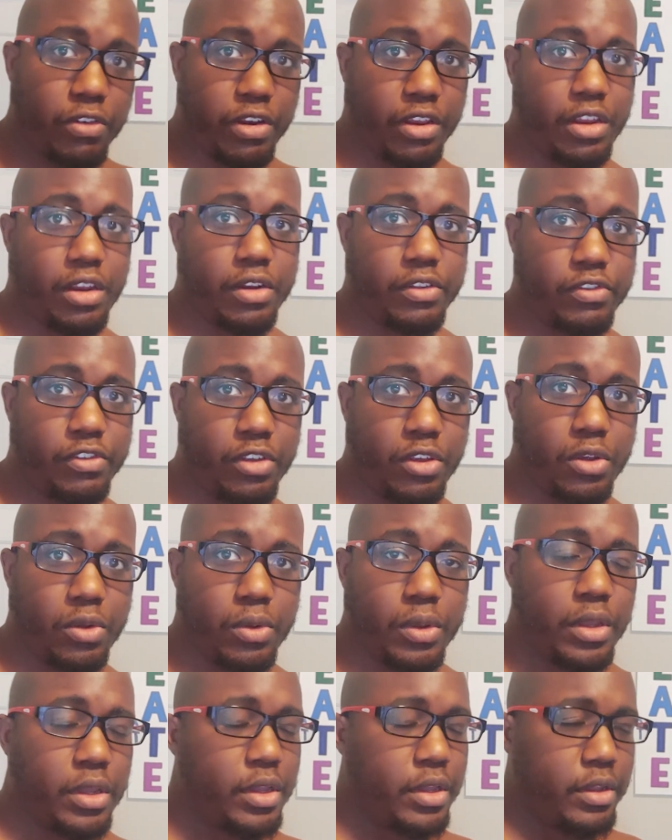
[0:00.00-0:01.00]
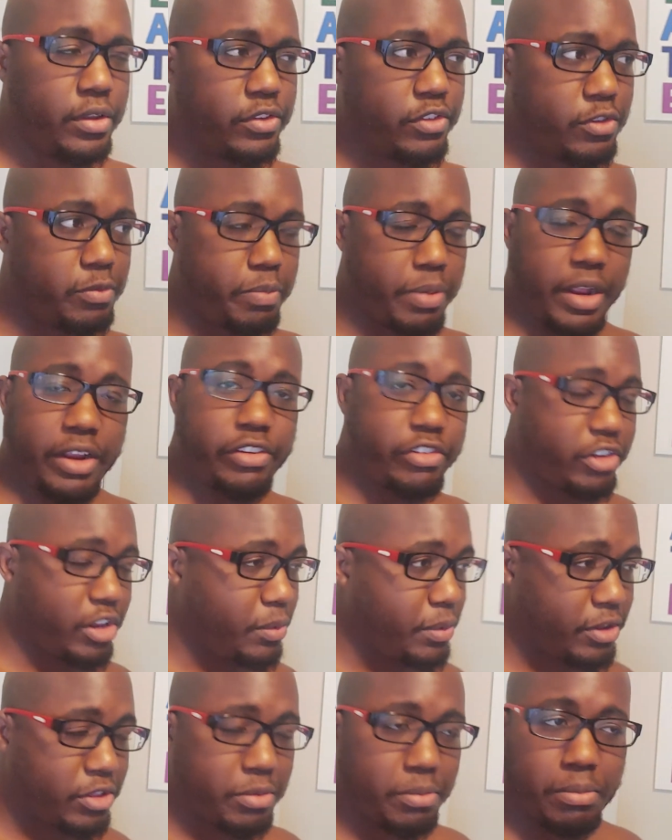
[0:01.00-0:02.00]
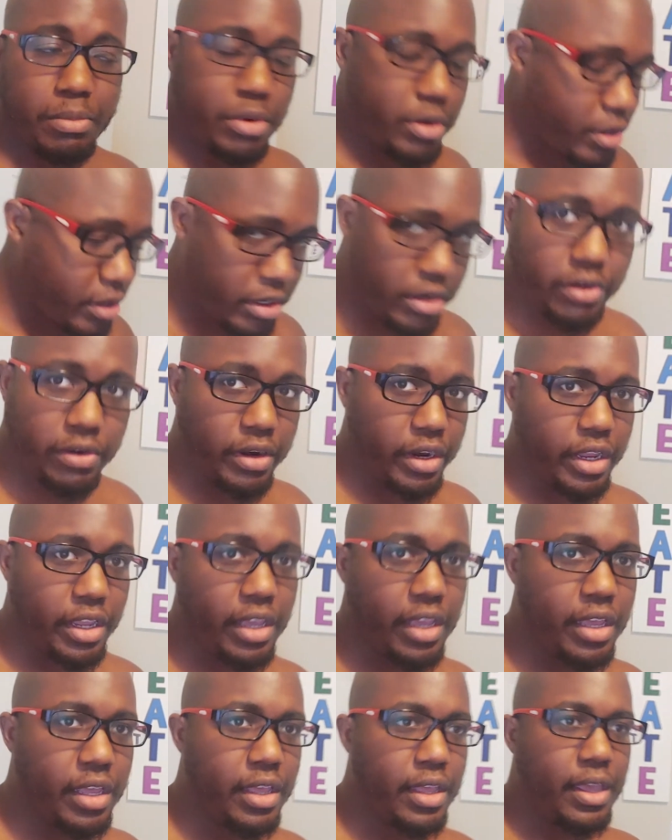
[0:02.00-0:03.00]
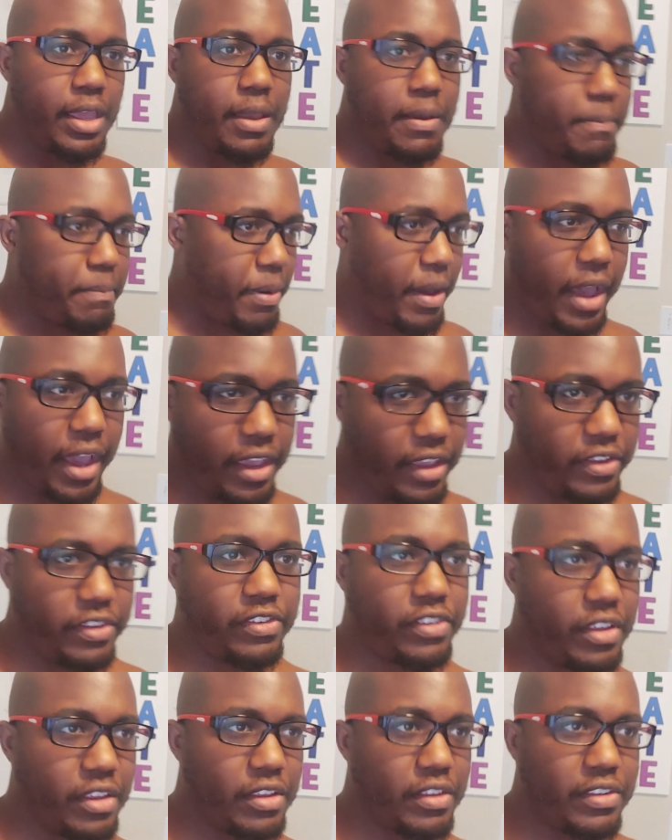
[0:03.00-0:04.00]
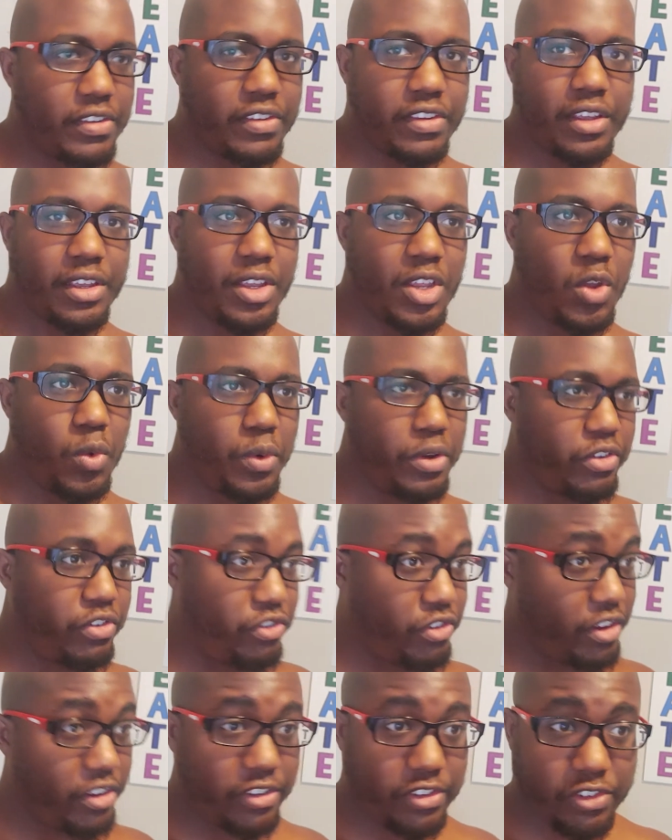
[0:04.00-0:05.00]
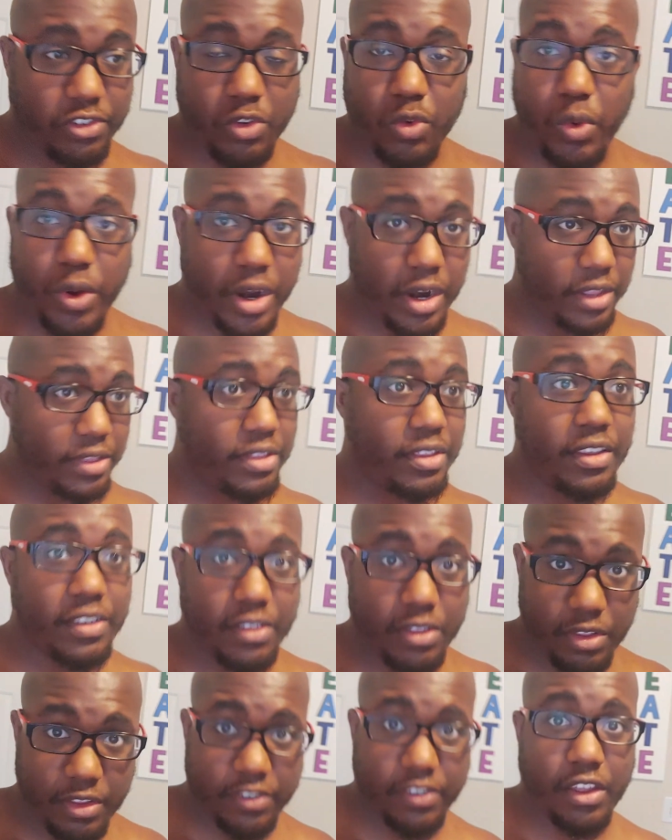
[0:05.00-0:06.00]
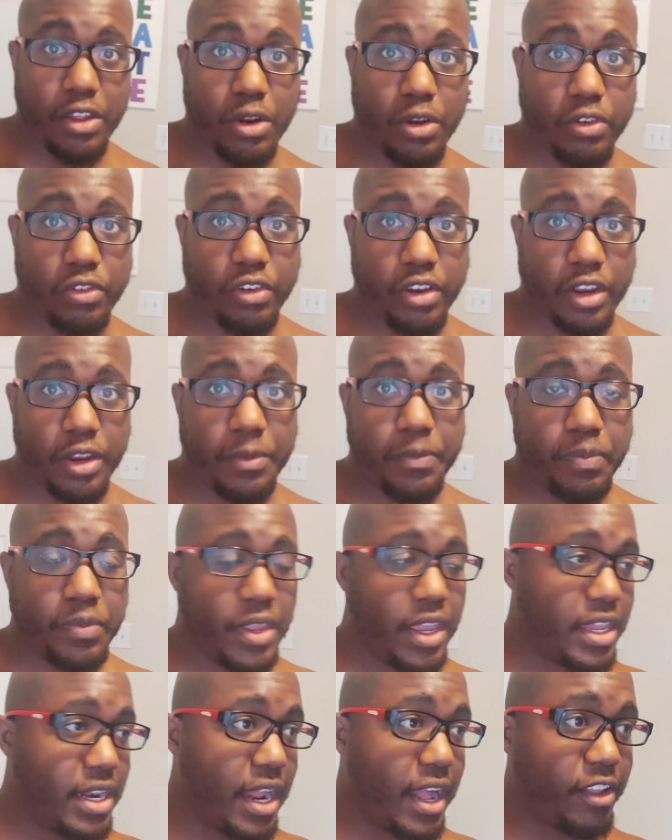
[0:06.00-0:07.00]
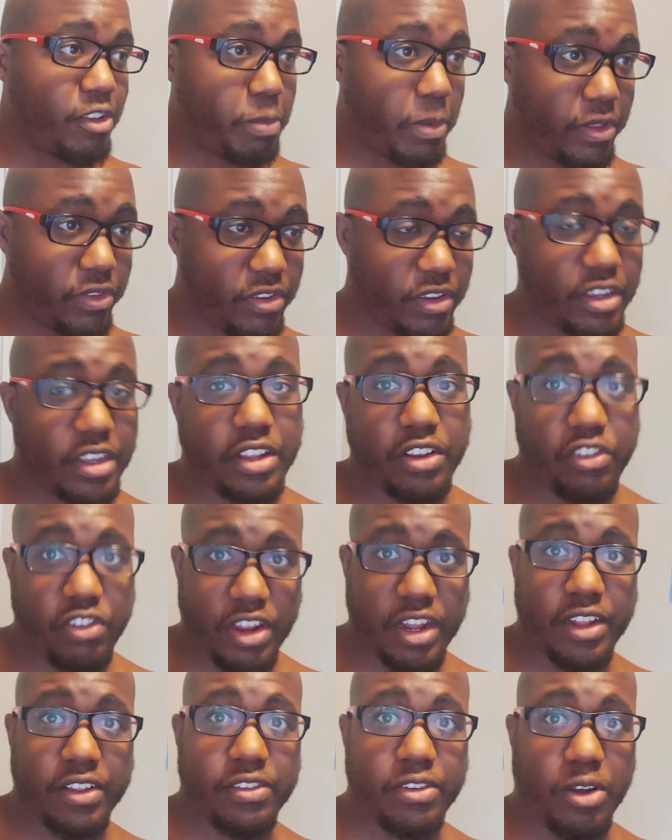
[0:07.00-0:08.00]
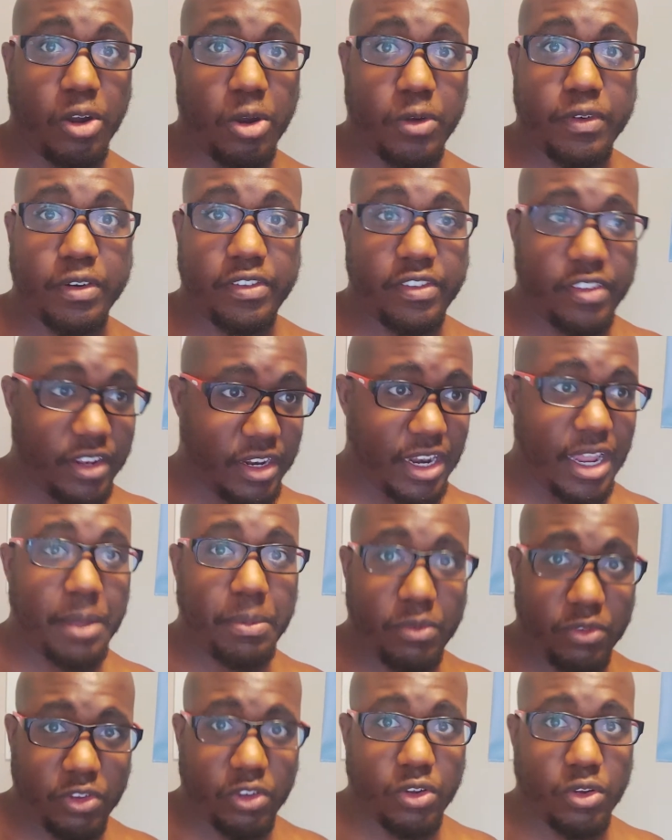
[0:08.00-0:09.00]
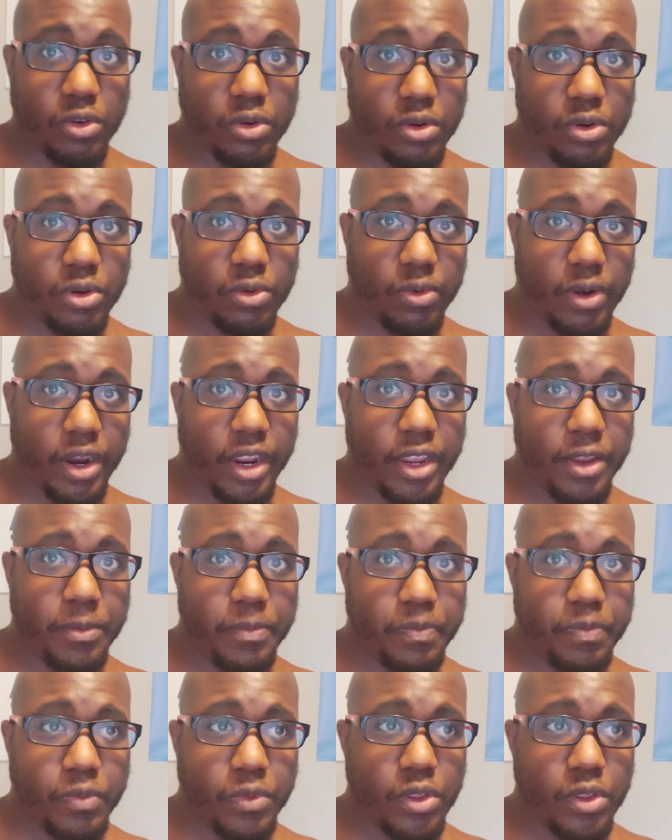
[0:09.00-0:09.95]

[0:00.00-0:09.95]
here too, especially with Mercury and Pisces, which just squared this energy, and now it's about to conjunct over to Neptune, right?